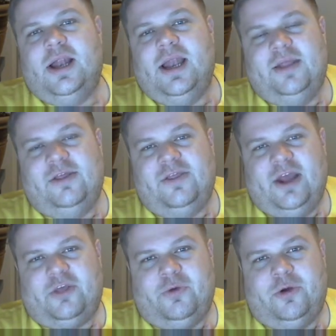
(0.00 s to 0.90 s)
then the
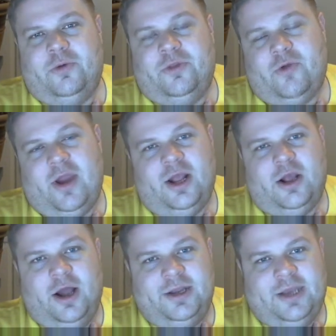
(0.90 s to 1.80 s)
expert with creating
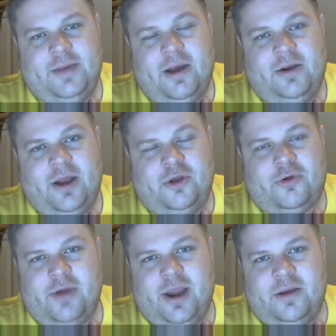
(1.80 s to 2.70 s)
content, how to
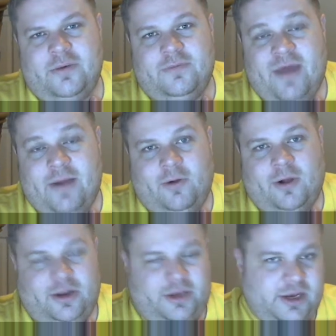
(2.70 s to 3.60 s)
create viral
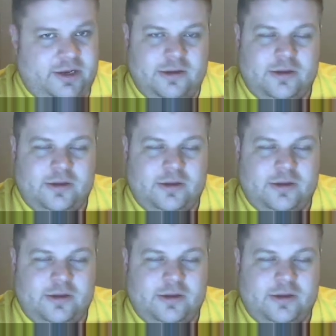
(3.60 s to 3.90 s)
content.